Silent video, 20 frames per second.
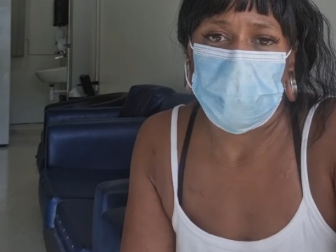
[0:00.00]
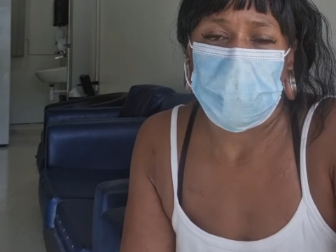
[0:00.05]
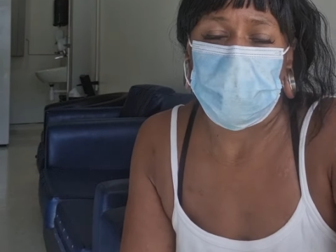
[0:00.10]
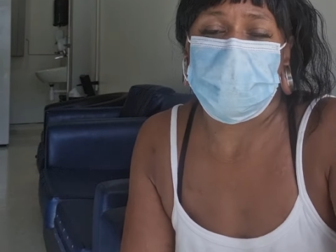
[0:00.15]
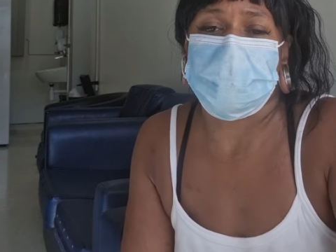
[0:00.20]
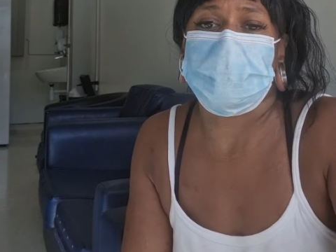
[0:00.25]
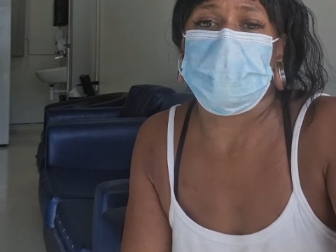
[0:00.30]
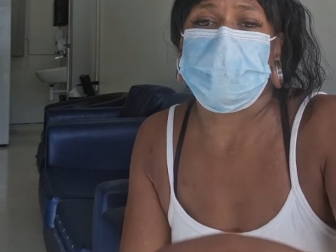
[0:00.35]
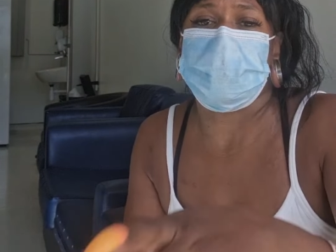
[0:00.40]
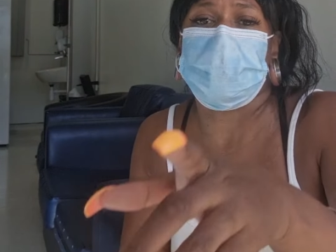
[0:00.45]

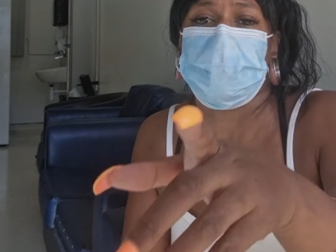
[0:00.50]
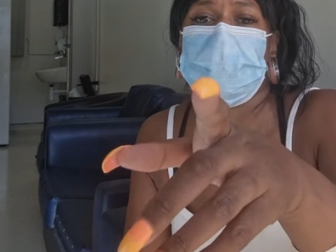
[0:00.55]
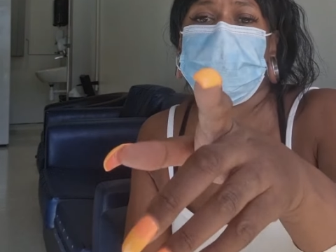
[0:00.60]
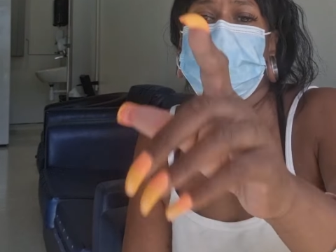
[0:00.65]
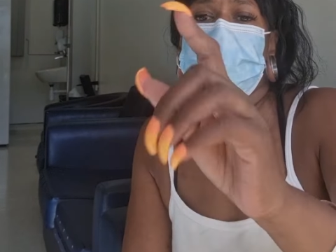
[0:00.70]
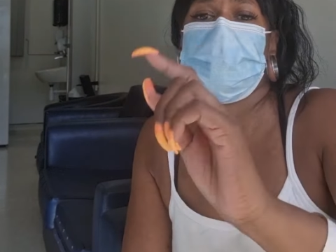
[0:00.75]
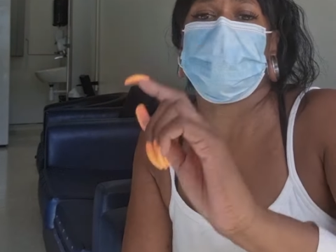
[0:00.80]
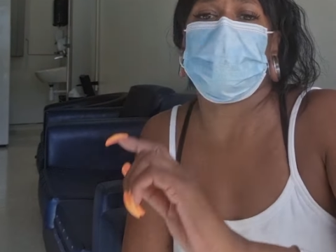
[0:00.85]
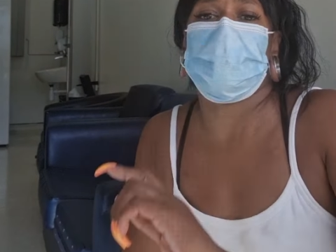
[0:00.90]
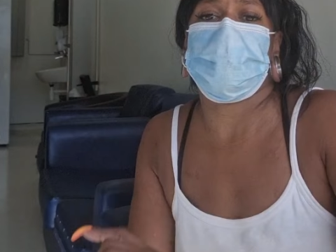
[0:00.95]
Especially when
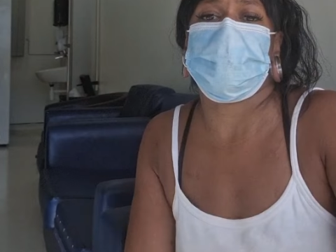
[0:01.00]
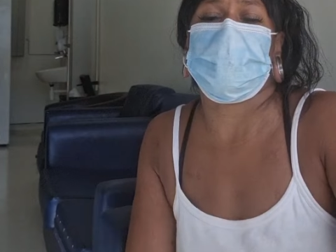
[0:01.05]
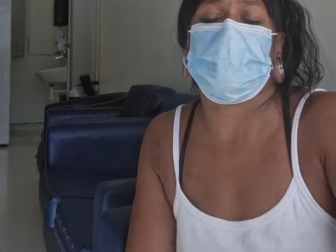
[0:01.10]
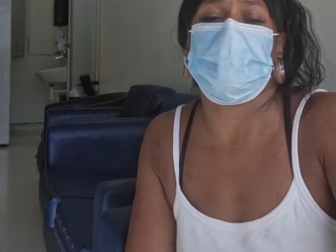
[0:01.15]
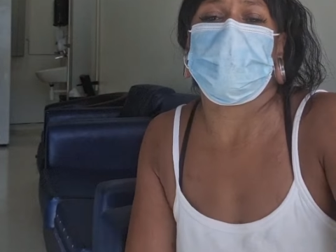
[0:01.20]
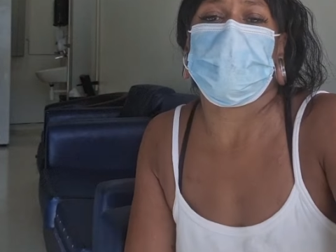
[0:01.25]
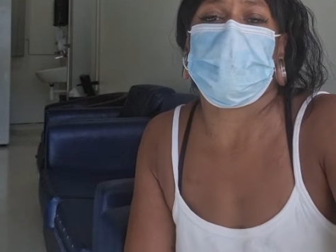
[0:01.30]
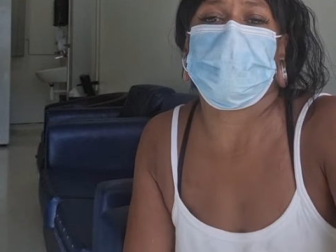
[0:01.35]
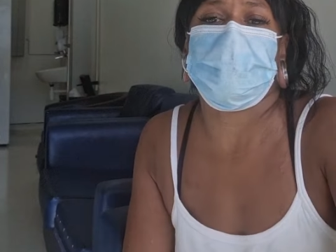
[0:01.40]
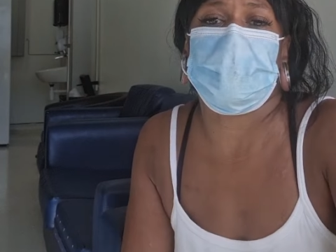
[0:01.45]
you know
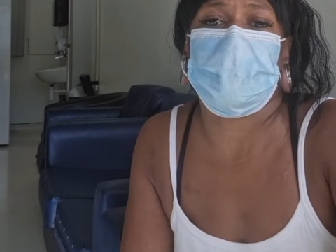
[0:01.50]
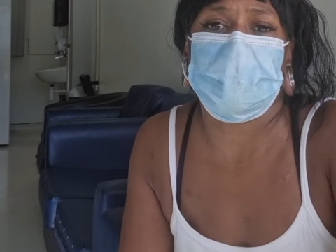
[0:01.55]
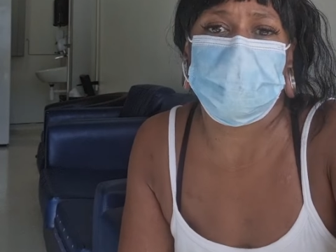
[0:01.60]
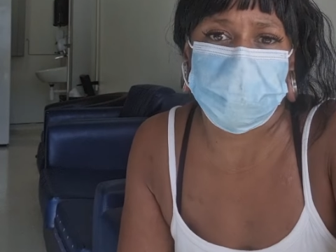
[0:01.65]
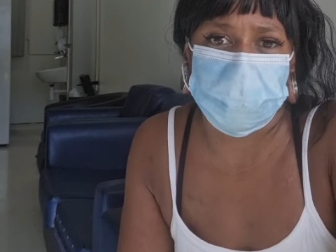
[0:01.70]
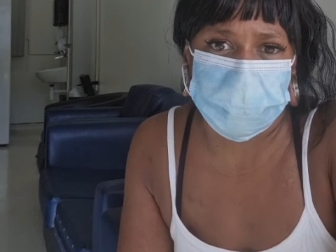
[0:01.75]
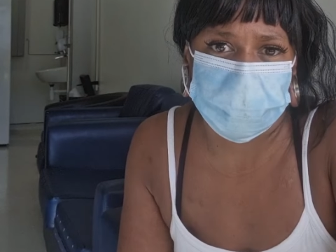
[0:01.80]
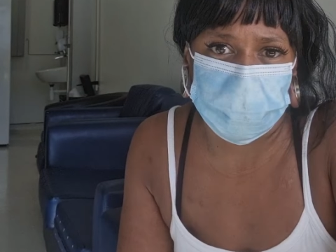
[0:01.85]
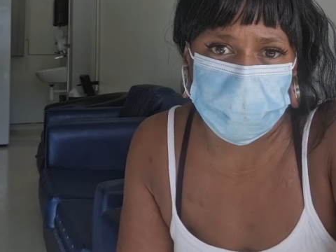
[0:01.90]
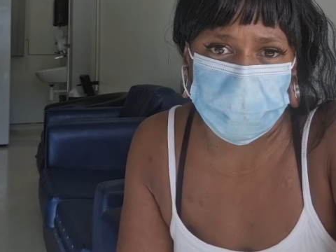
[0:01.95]
some of those
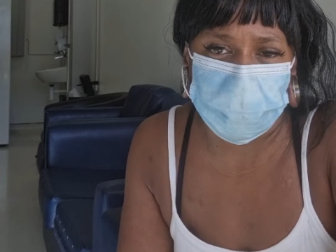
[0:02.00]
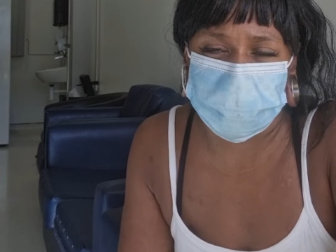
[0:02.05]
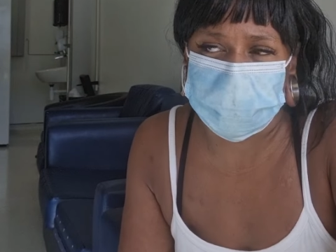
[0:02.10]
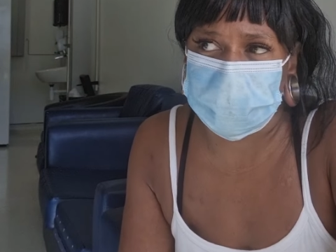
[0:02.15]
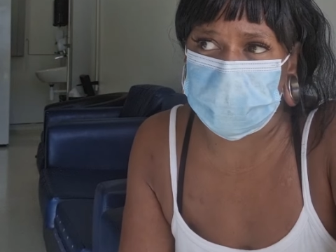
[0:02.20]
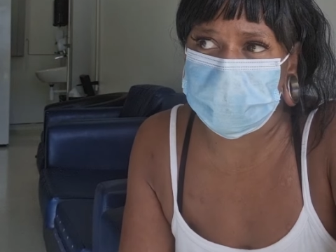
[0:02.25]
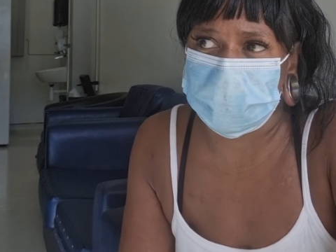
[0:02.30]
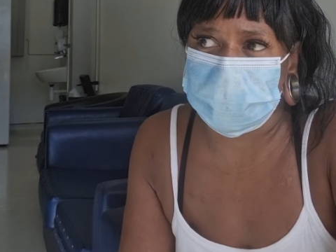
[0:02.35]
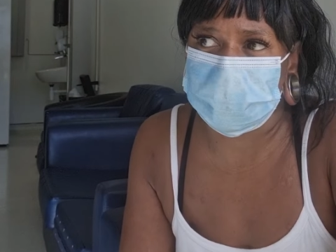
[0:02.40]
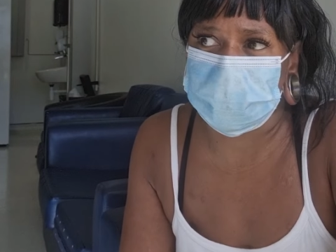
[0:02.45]
patients are more
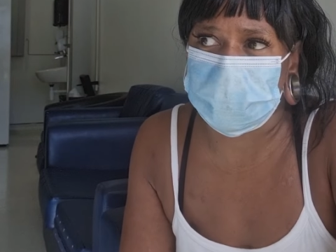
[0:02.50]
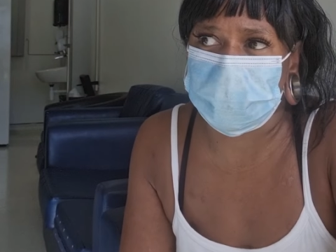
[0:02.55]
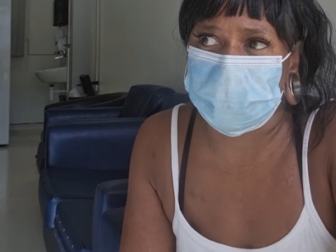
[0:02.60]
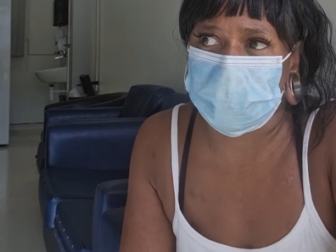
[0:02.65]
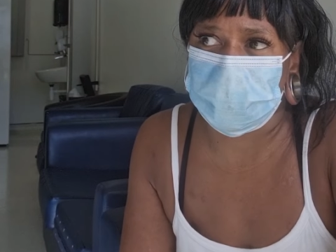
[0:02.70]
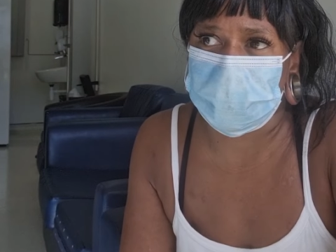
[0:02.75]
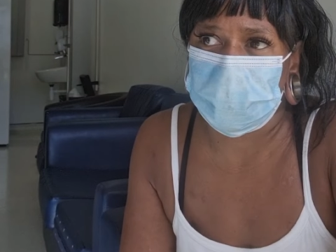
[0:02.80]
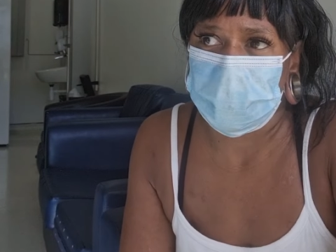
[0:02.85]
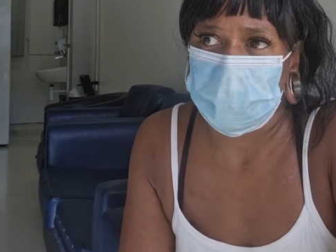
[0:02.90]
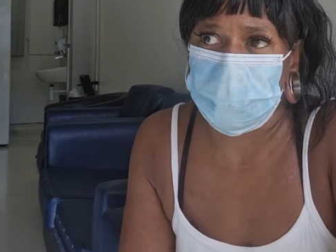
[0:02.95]
sensitive
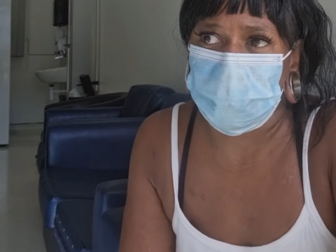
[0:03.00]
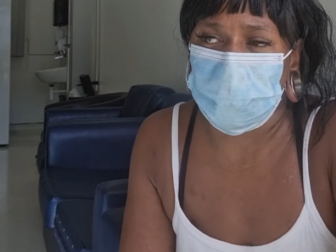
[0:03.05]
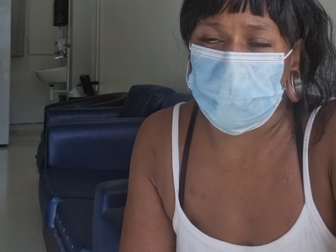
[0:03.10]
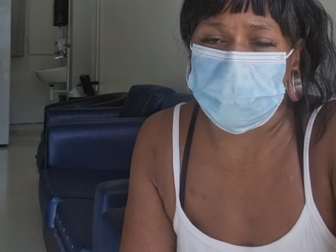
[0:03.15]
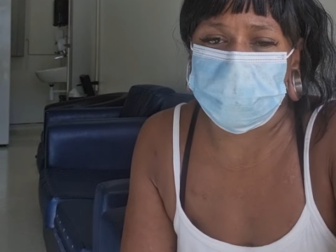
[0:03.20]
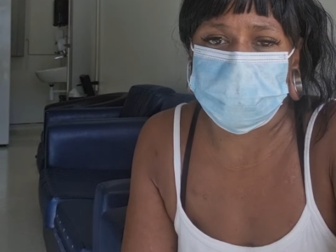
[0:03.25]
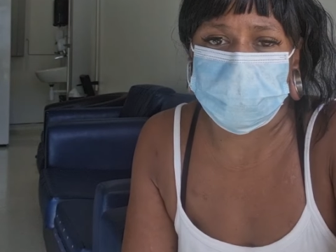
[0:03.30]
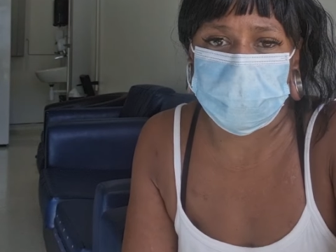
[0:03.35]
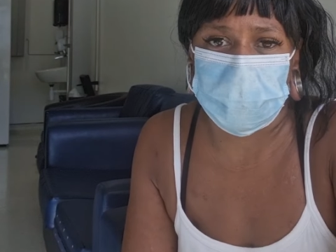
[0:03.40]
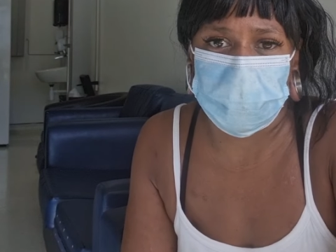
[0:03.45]
or more
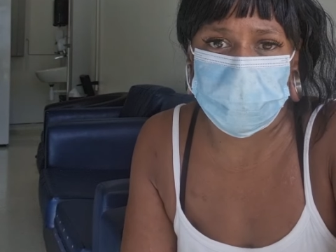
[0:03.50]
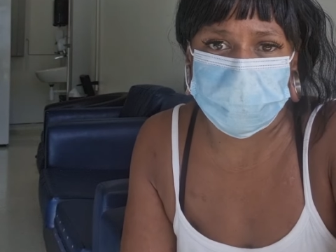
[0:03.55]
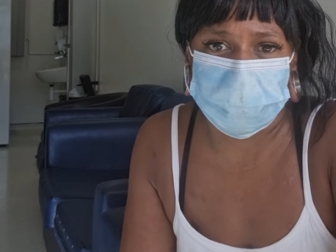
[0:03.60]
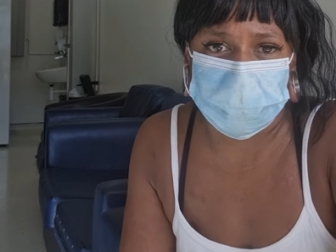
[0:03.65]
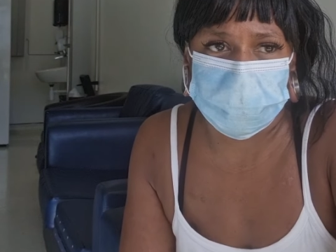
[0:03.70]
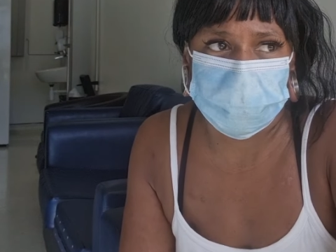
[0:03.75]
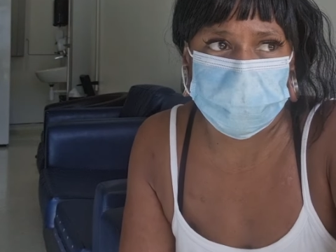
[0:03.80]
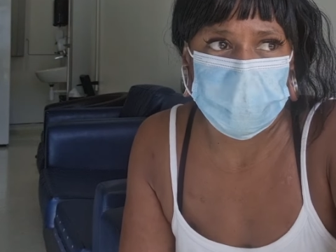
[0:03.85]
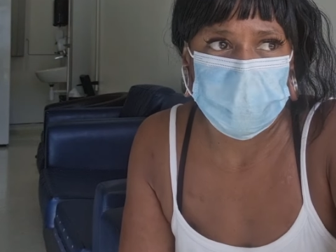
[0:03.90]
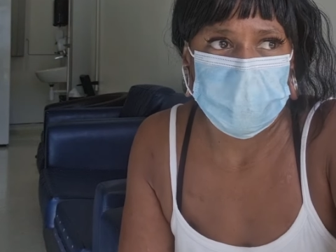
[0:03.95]
exposed
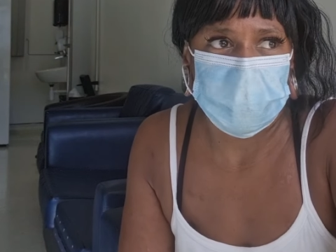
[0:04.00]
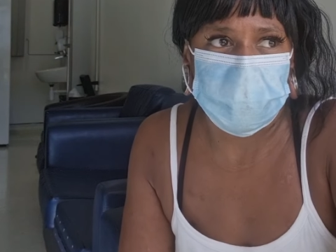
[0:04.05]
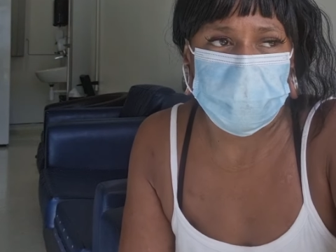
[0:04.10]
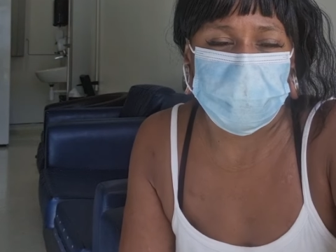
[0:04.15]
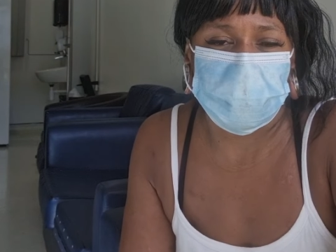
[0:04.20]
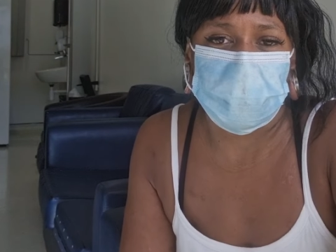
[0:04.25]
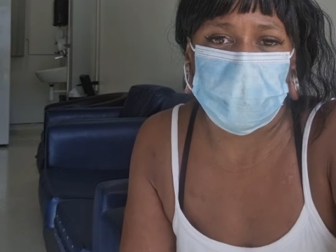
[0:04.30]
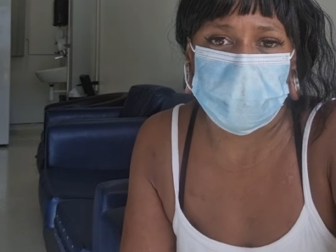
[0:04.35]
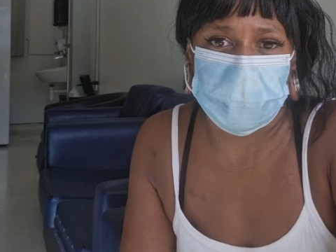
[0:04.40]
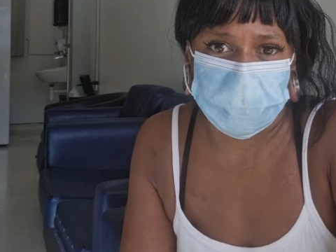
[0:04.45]
to
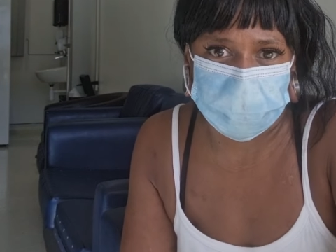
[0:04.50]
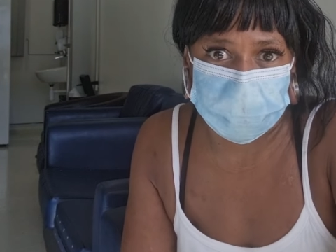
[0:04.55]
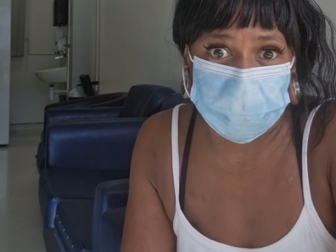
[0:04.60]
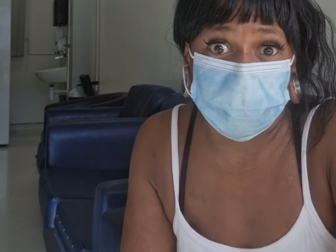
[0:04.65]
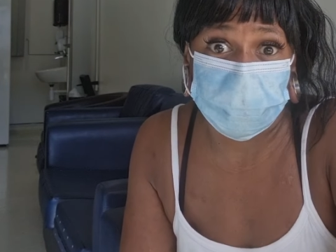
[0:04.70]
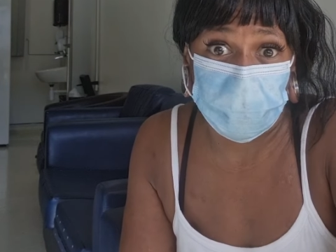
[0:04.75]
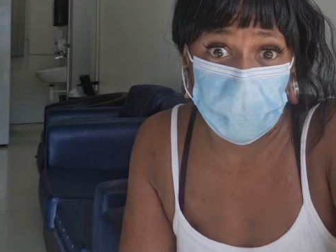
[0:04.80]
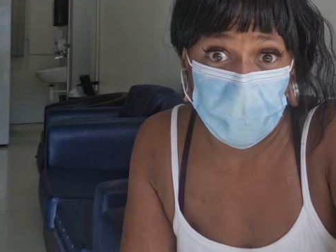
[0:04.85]
infection.